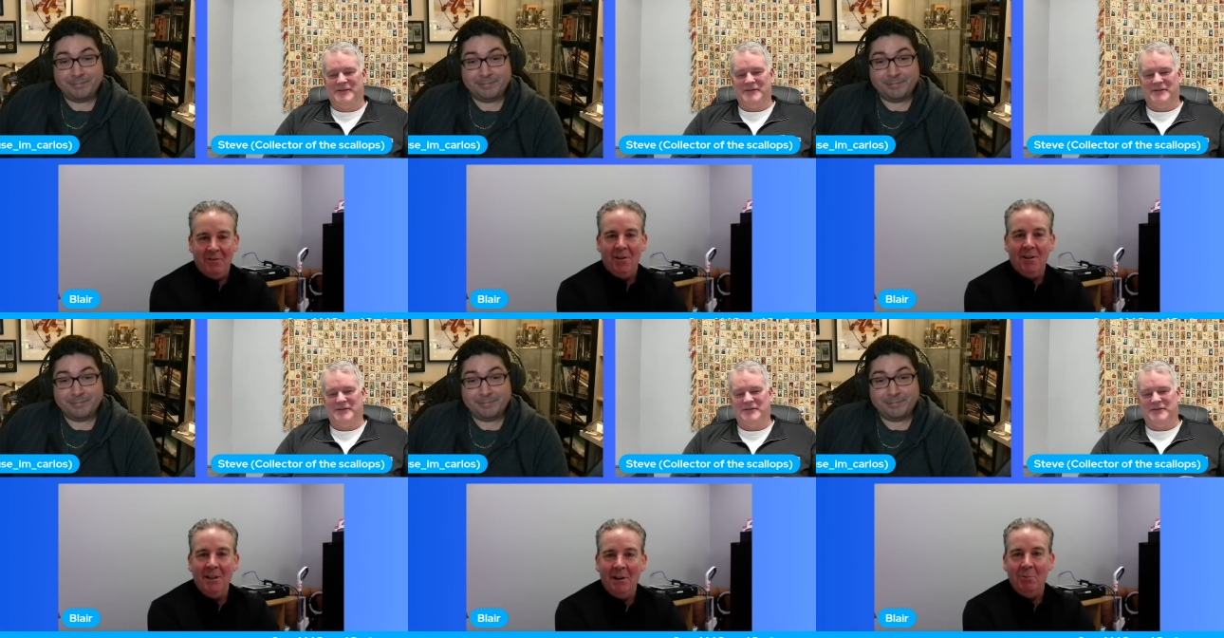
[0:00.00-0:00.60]
Speaker 1: for the
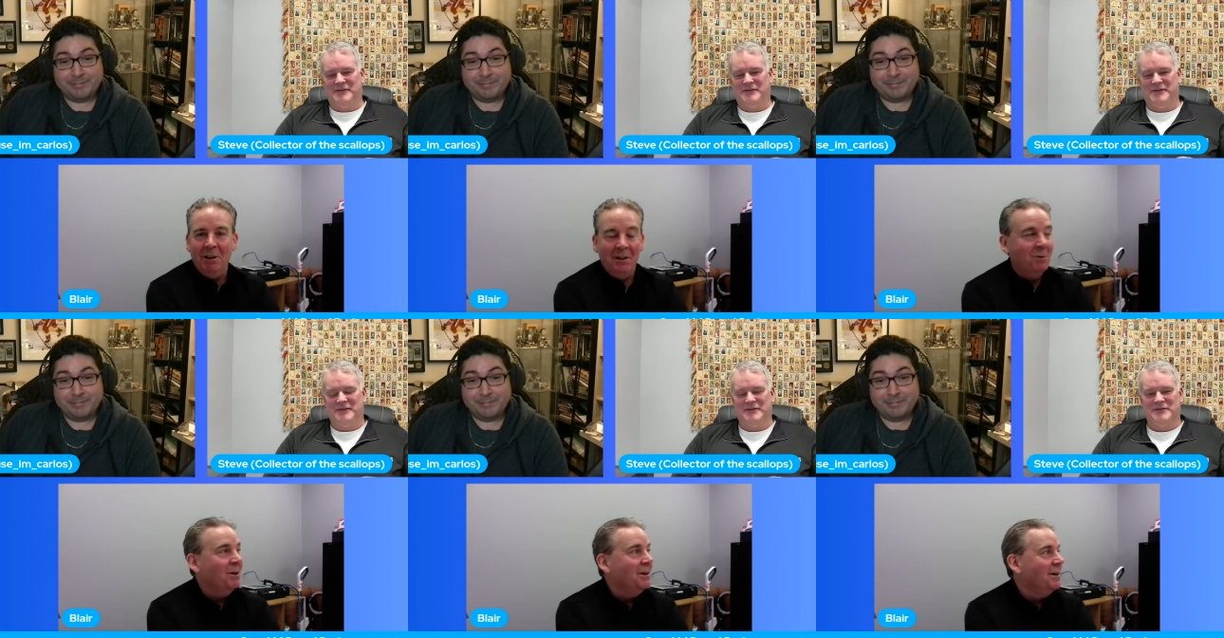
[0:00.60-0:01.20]
day. We need to
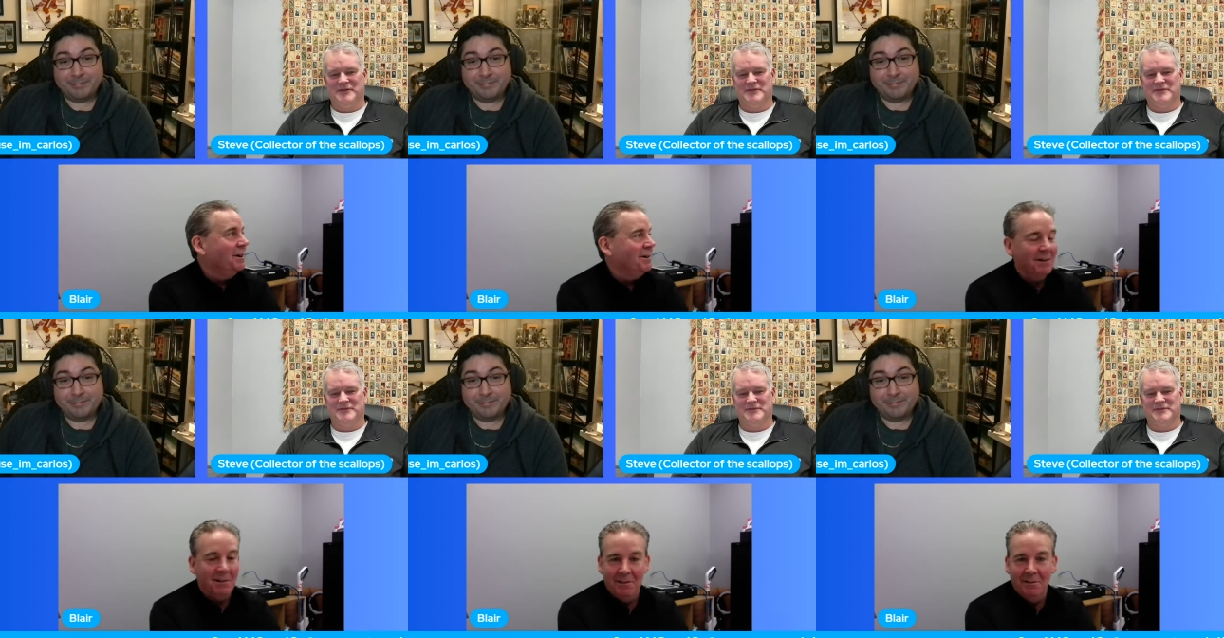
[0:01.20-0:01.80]
work on
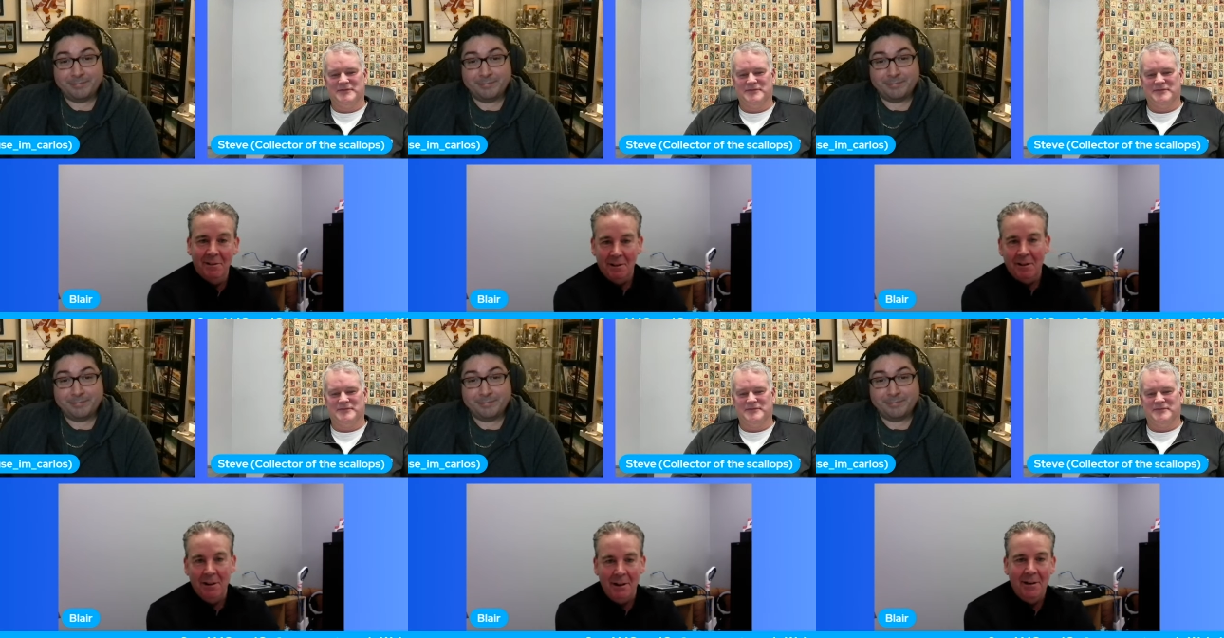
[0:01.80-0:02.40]
uh, on our
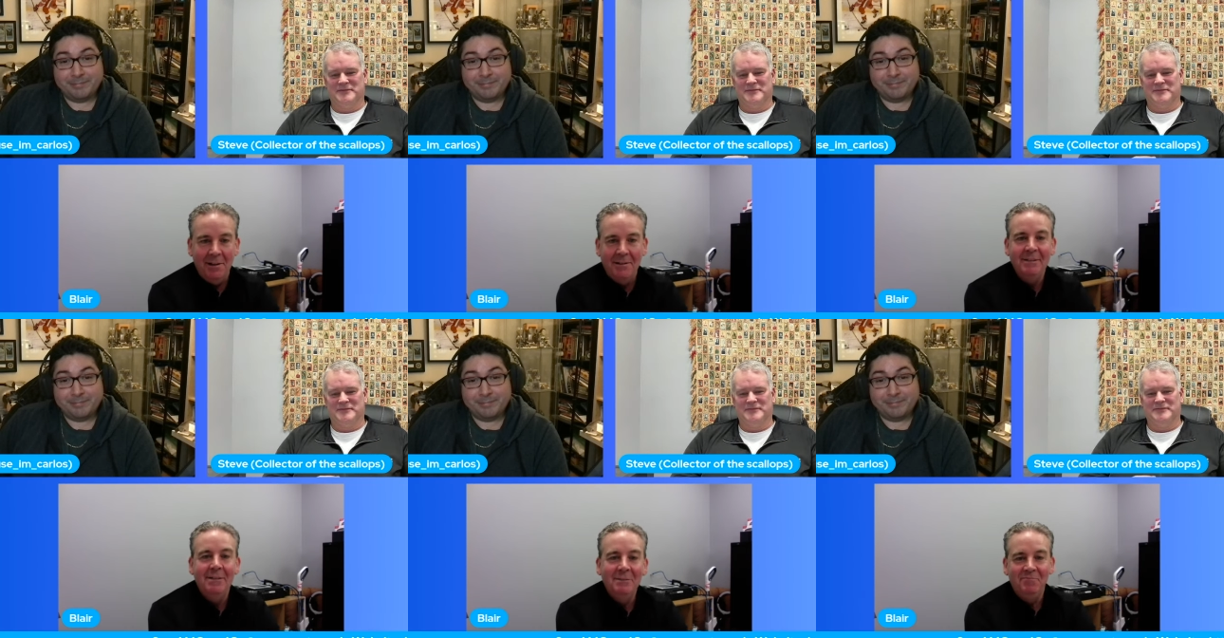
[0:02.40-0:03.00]
heating.
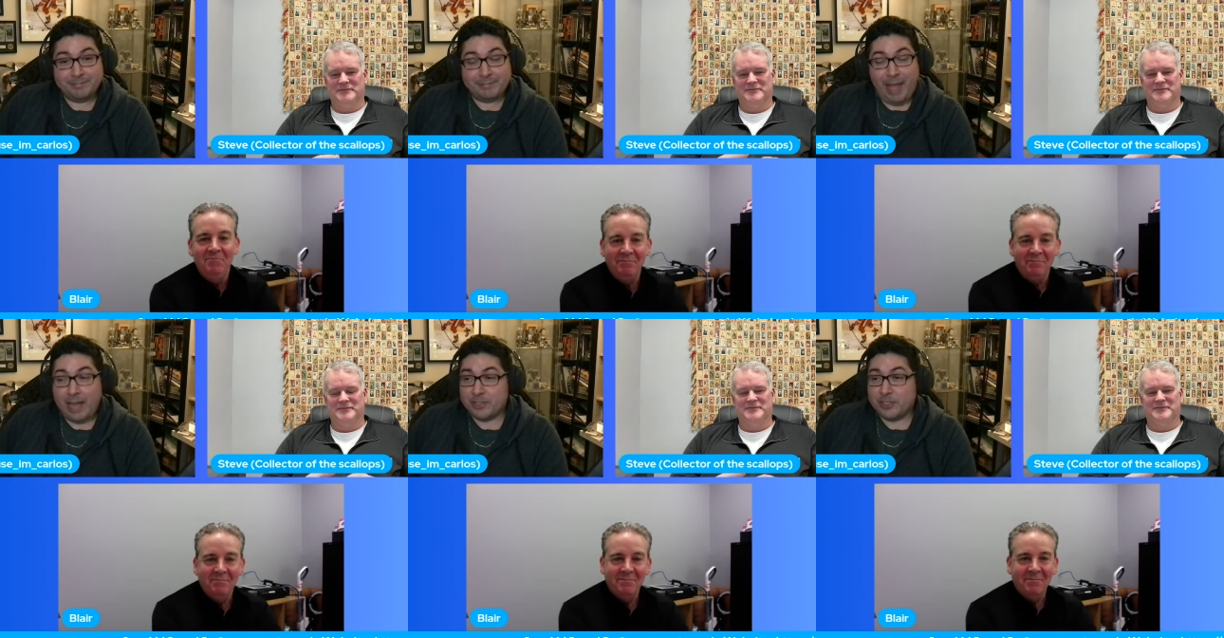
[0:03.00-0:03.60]

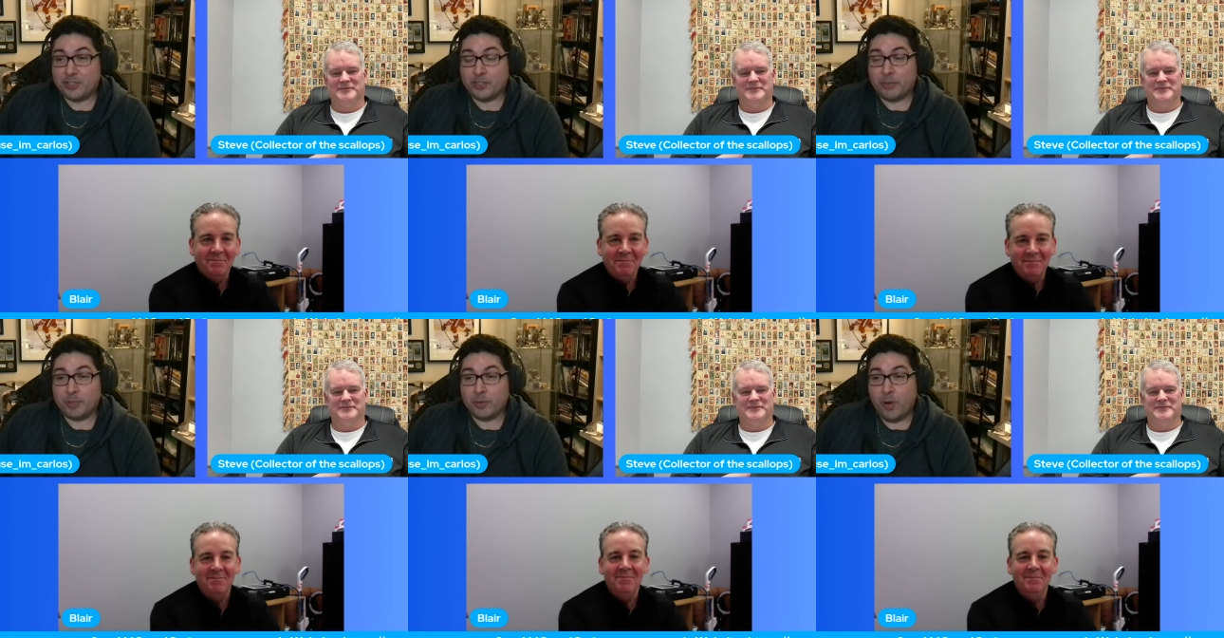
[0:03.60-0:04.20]
Speaker 2: I just
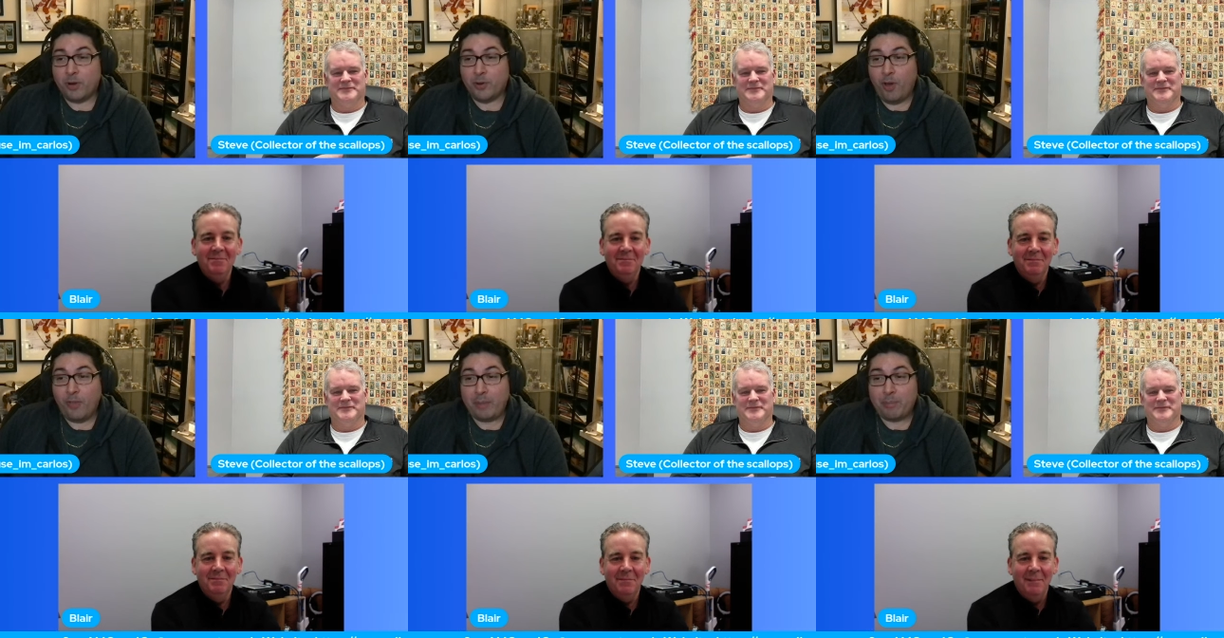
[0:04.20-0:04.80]
assumed you were under
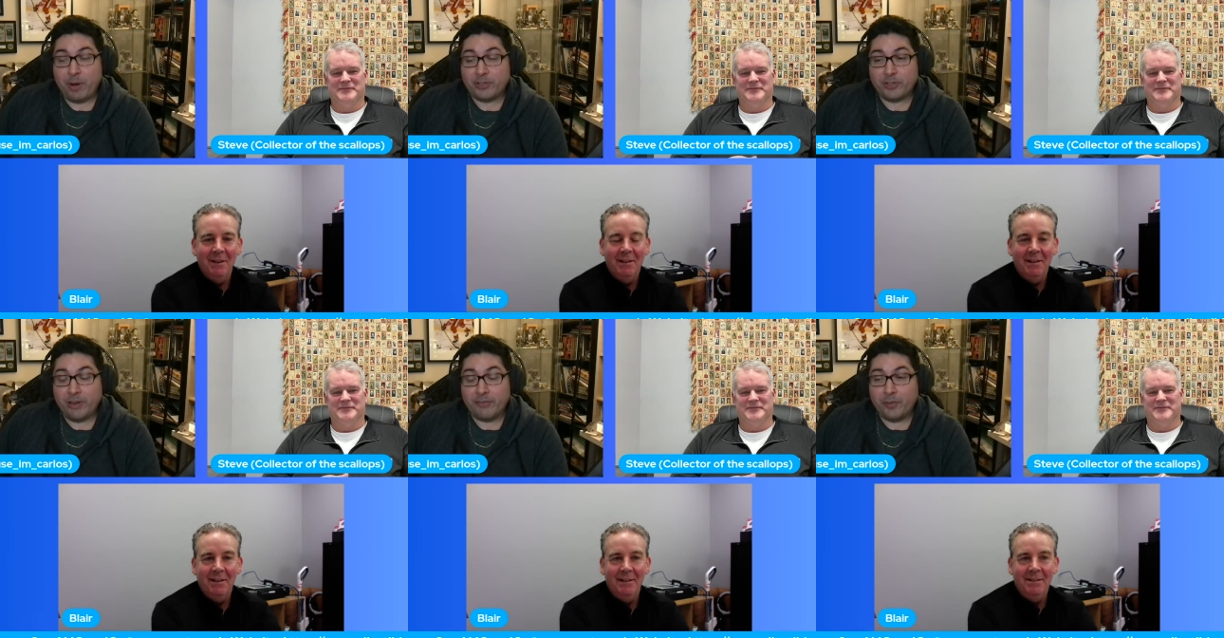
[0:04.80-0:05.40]
all that
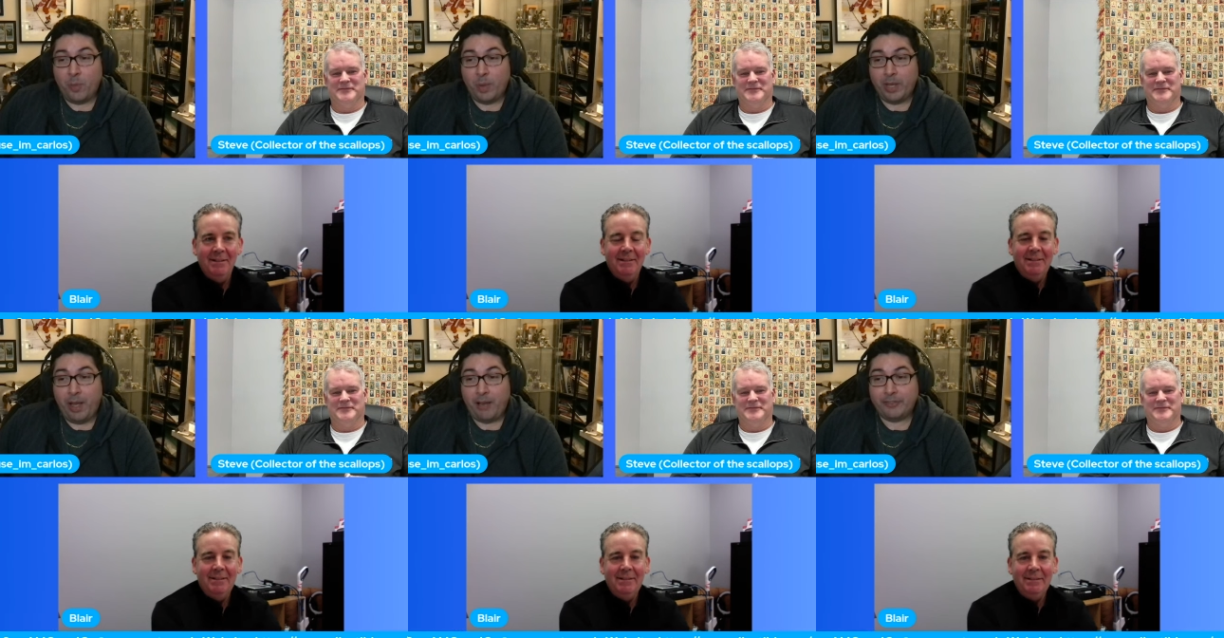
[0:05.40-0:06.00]
pressure after that
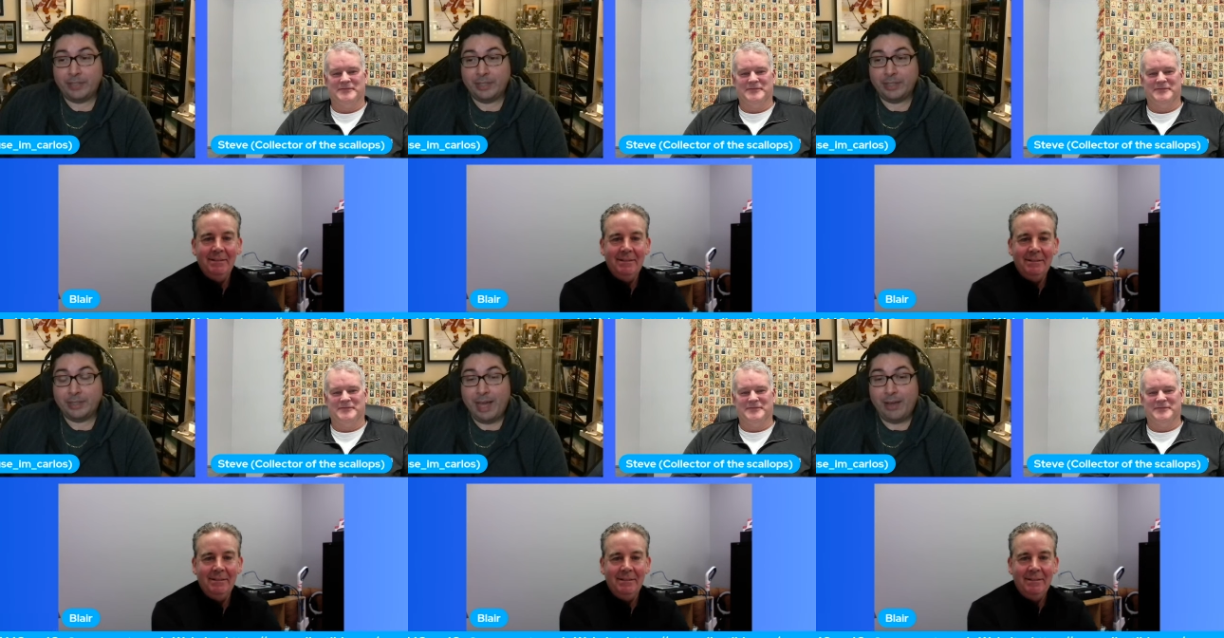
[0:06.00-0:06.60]
week off, and
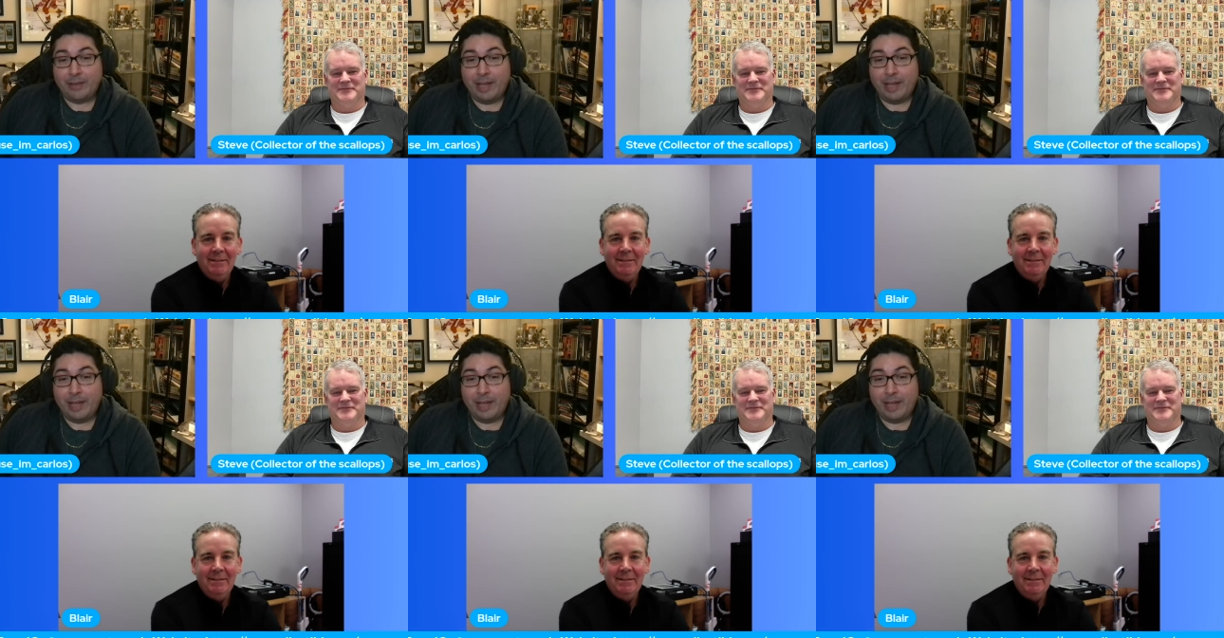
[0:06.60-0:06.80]
now